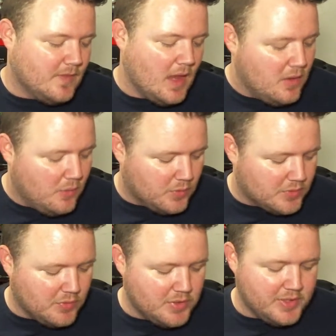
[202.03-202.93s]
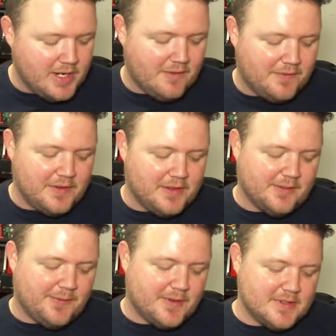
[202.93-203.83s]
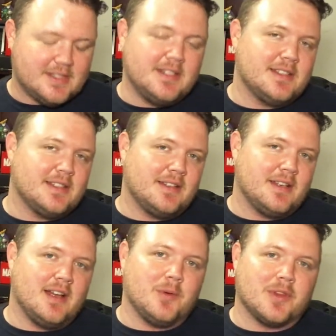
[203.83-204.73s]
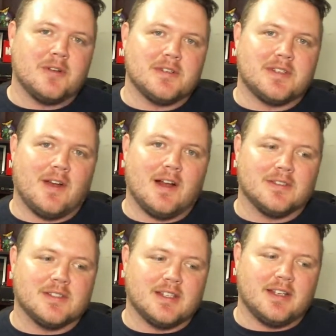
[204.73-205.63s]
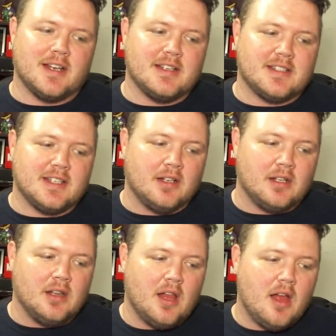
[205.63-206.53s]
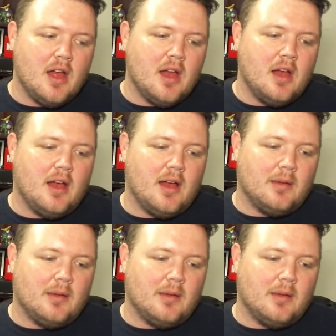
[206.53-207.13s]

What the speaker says: Was really not feeling the first season with Christopher Eccleston until the